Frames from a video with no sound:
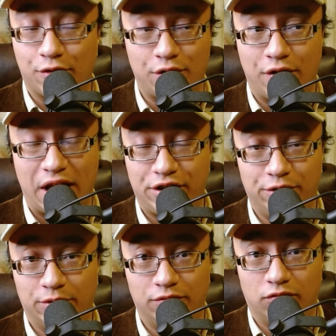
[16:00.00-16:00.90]
know how you
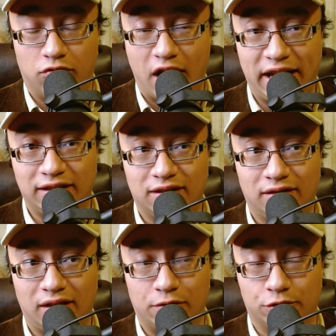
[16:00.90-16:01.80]
would write
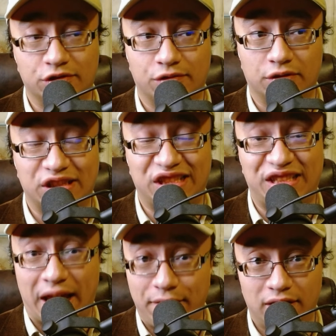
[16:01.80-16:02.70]
Elder Scrolls
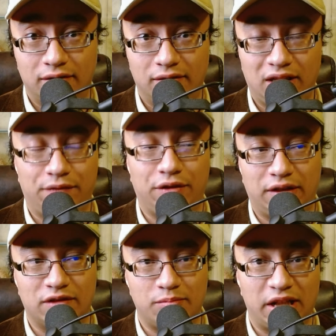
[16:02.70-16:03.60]
Seven if you
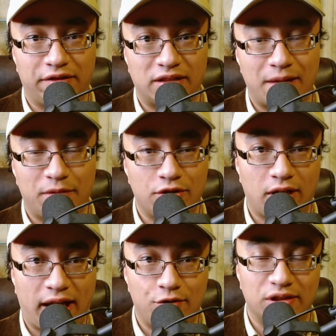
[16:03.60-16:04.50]
give the player that much
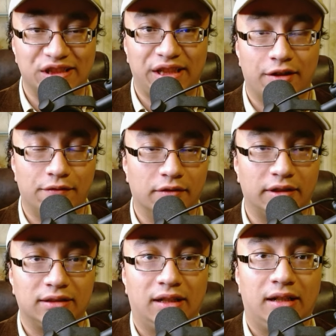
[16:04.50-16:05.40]
agency over
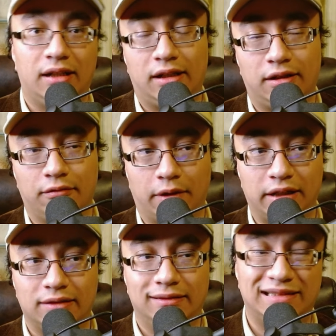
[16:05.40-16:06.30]
it, right?